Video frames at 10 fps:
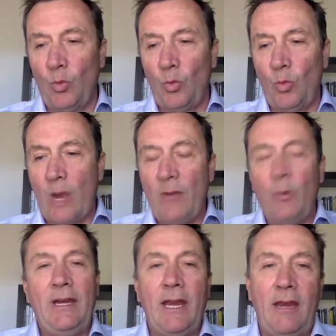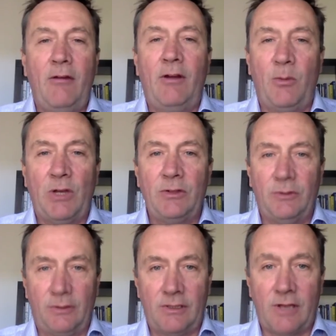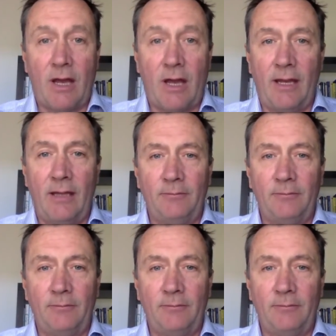When we hear an emotional desire,